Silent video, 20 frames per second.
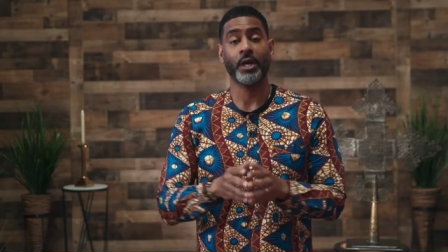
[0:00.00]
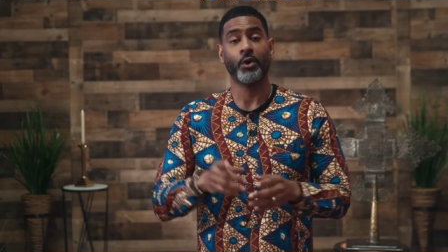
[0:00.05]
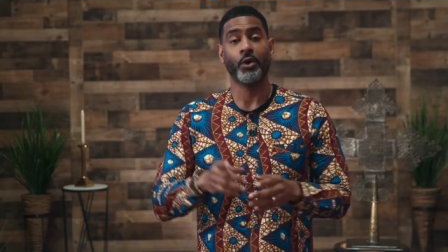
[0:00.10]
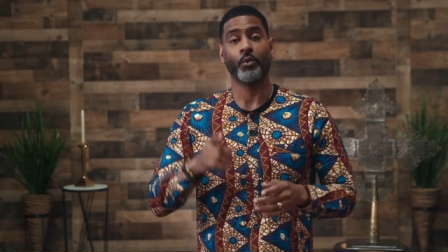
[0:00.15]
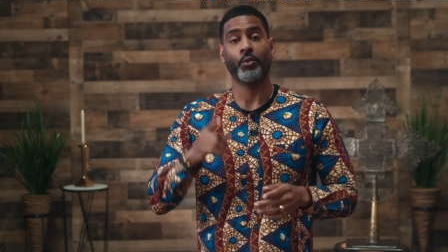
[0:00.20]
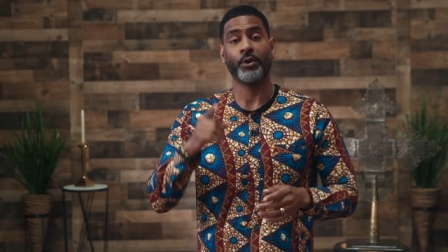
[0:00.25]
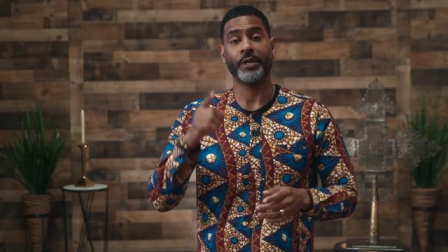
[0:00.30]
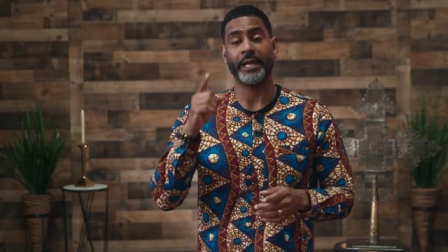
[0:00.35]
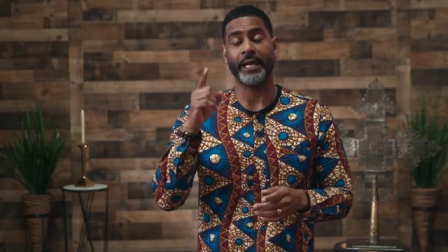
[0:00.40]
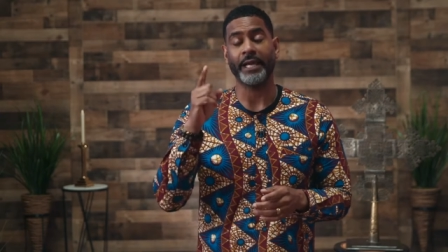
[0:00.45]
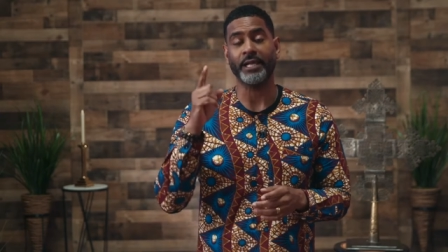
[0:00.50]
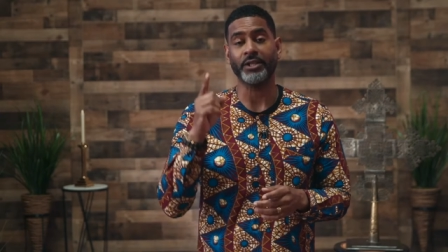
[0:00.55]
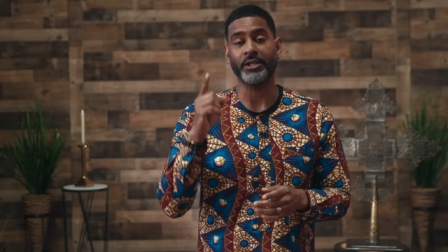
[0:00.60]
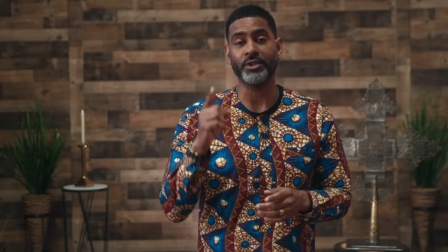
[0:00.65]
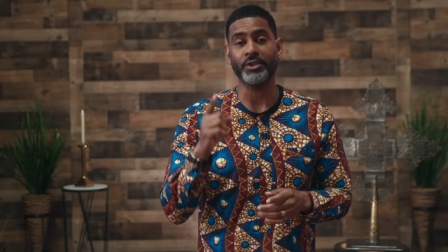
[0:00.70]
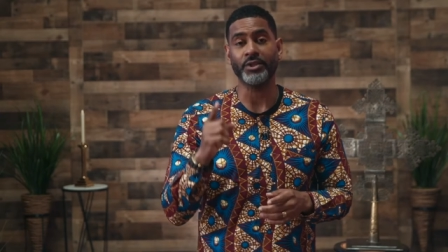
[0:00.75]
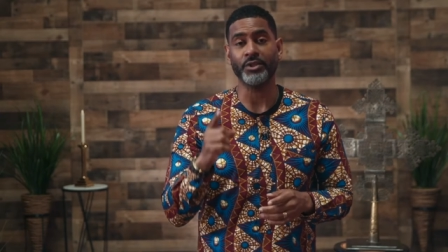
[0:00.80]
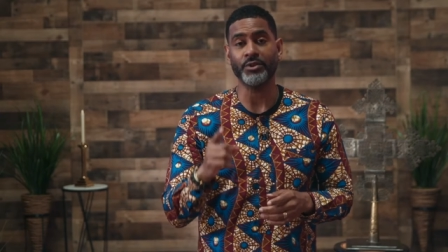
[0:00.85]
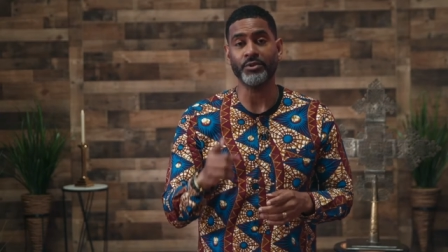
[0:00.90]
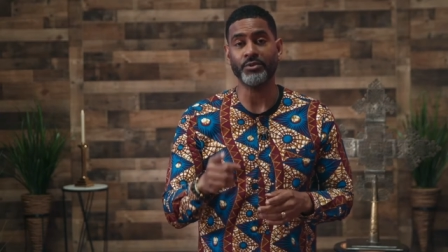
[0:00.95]
when a
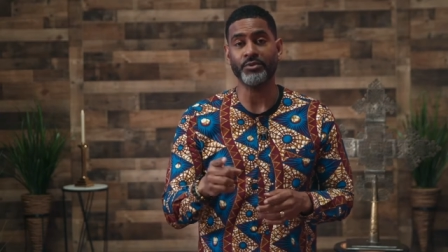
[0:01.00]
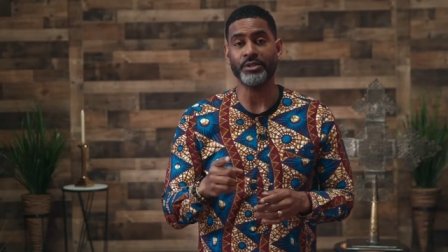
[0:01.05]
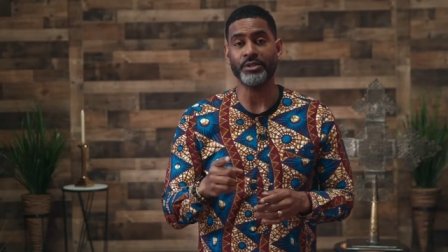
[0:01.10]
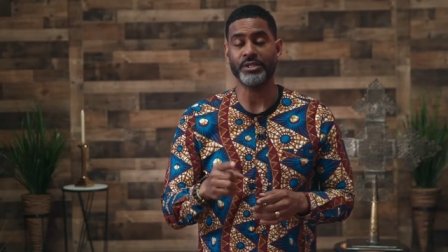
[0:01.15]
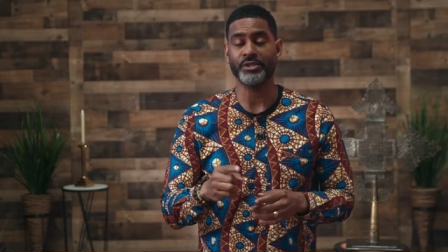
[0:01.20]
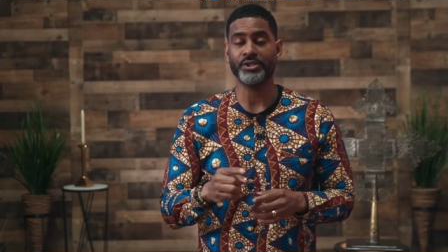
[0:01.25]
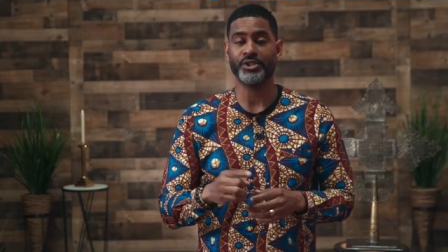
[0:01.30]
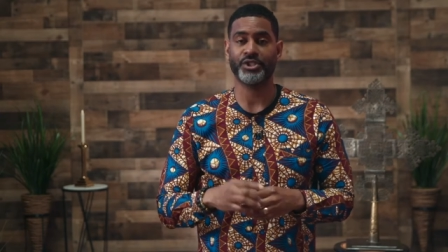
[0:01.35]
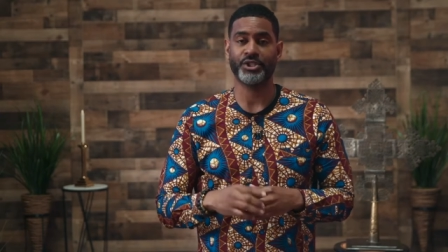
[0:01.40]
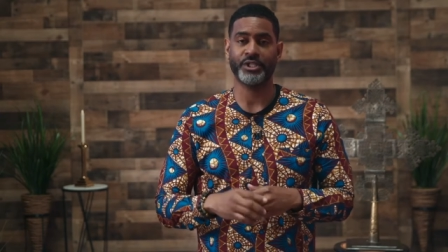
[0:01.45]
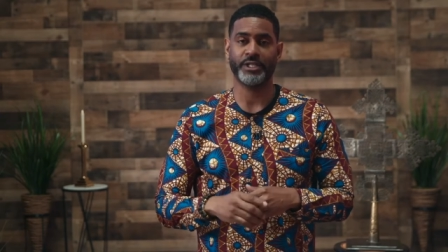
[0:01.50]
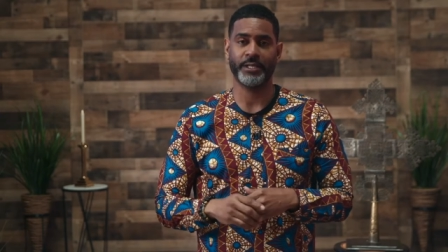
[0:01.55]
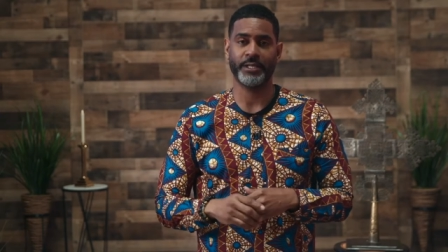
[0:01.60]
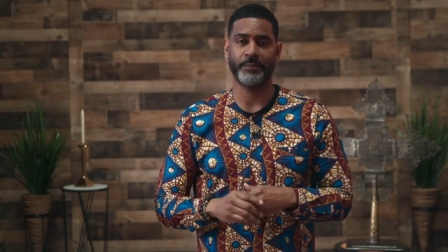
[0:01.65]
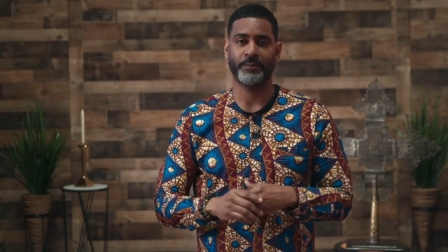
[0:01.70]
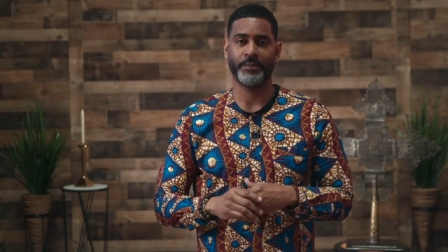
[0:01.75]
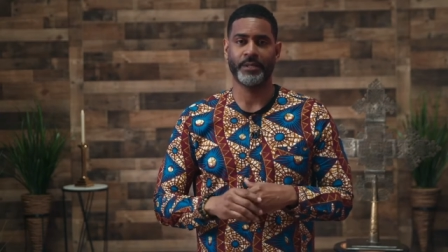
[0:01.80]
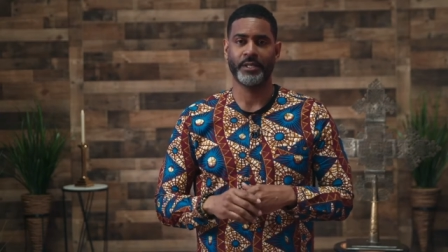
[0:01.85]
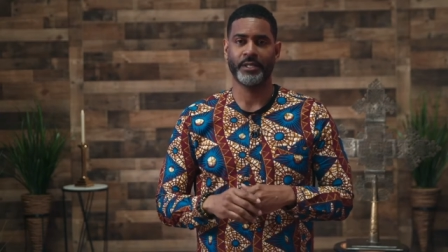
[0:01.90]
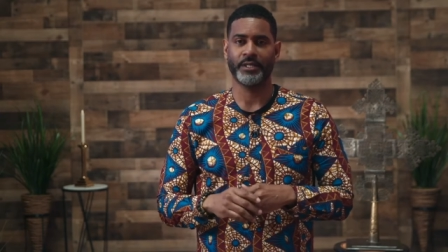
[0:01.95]
Union
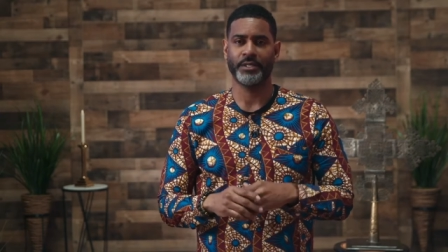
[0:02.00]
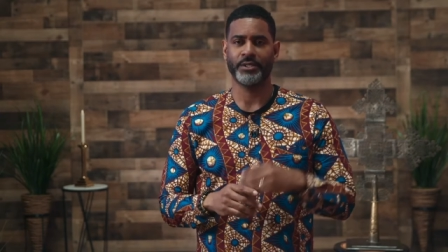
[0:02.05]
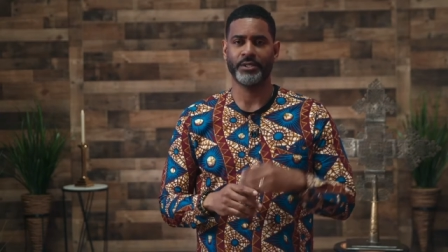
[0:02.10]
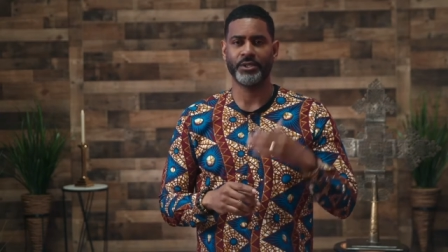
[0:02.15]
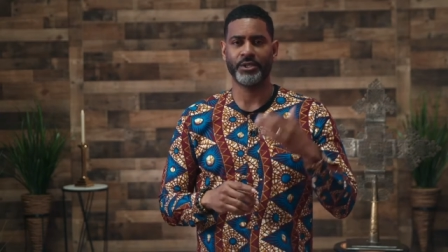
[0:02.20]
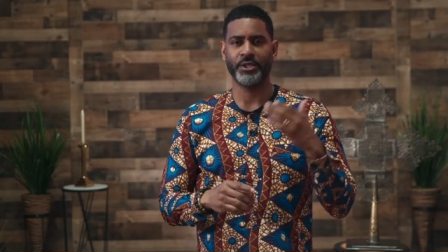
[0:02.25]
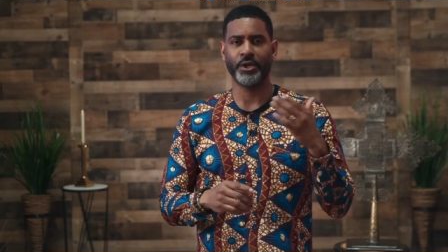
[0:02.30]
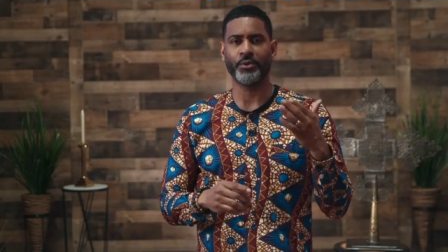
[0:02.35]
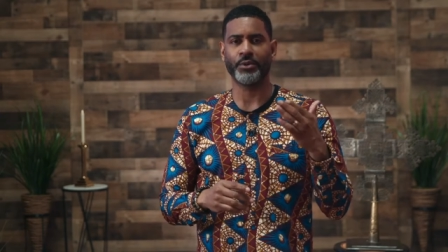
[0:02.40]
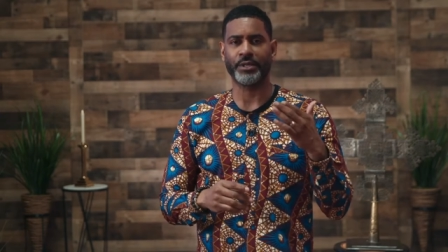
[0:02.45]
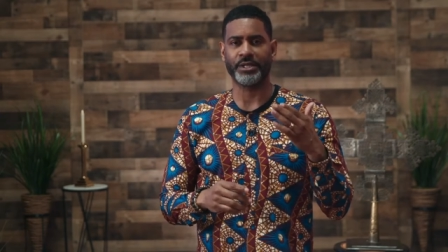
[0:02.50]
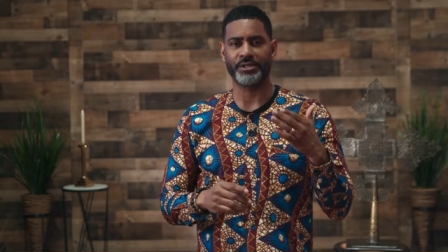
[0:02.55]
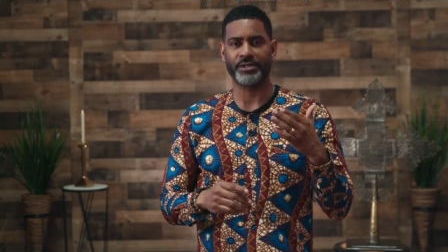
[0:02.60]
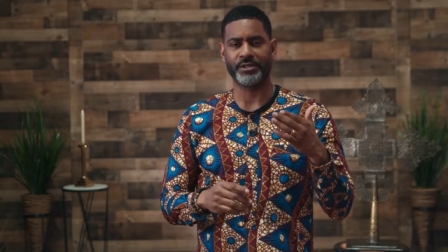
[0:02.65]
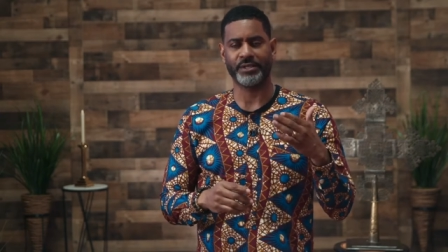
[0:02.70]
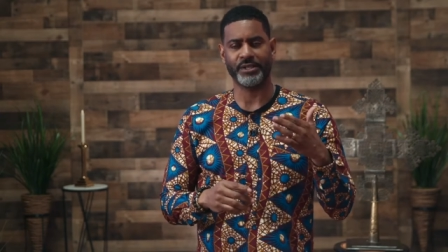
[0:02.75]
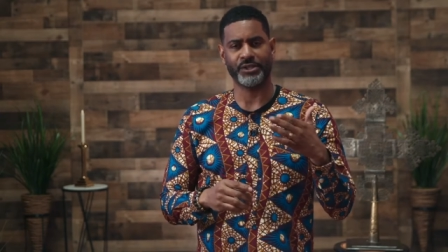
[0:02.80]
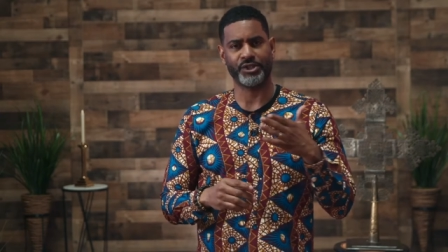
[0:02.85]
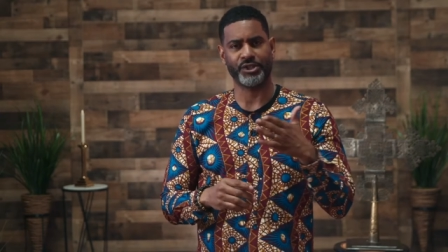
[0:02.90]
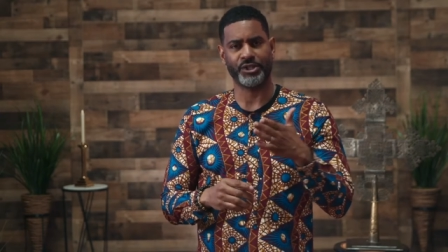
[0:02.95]
ship
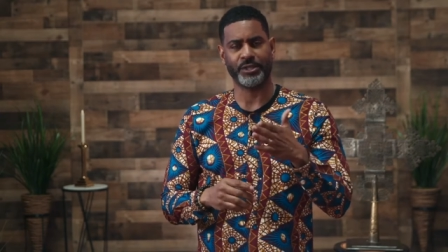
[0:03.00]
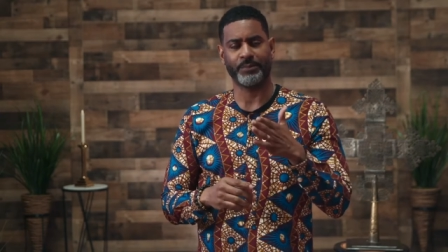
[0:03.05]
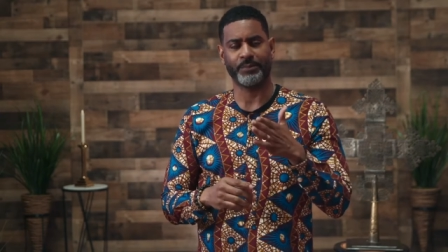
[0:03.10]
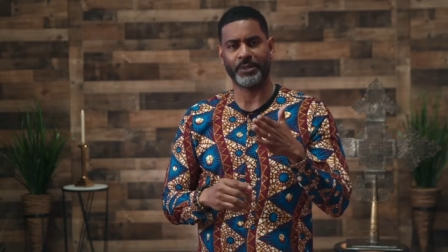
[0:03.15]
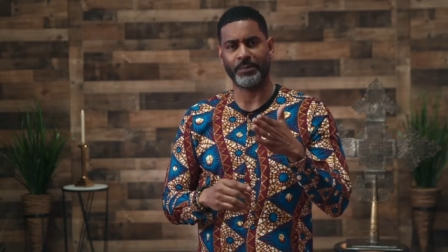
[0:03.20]
noticed this ship,